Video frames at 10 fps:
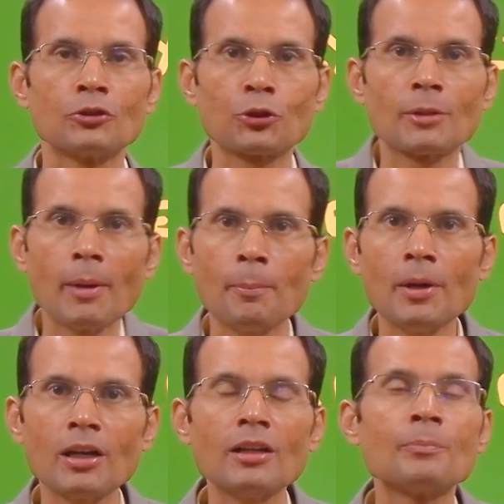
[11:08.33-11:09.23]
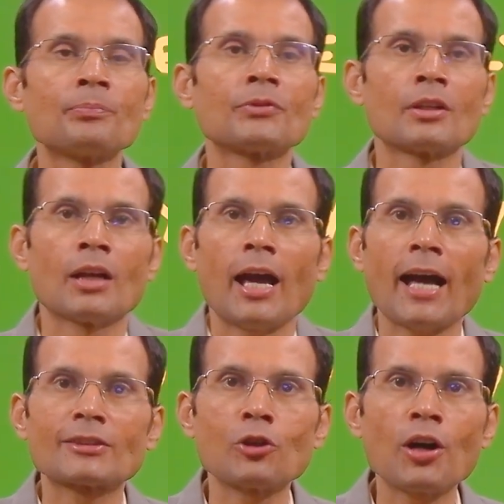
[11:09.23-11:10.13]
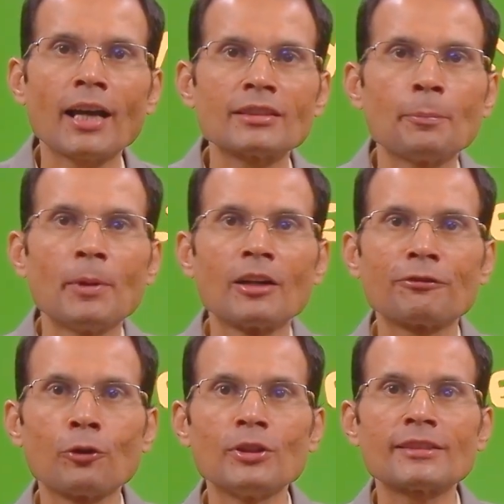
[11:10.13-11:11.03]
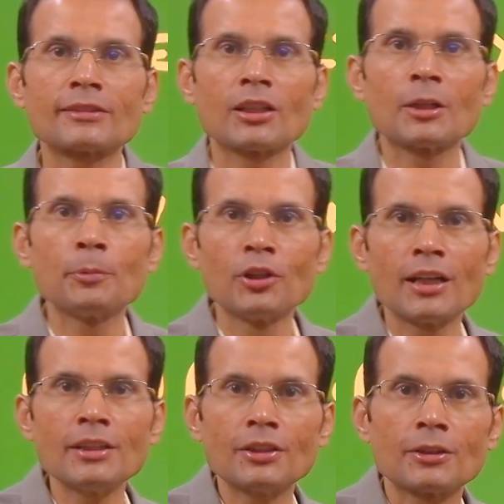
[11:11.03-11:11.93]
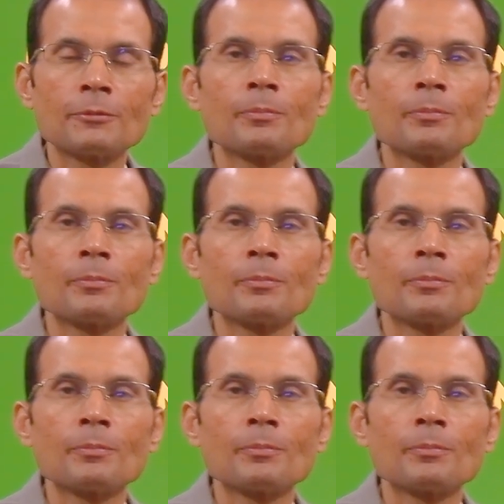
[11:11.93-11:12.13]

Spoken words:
So remember, as long as the blood flow is turbulent,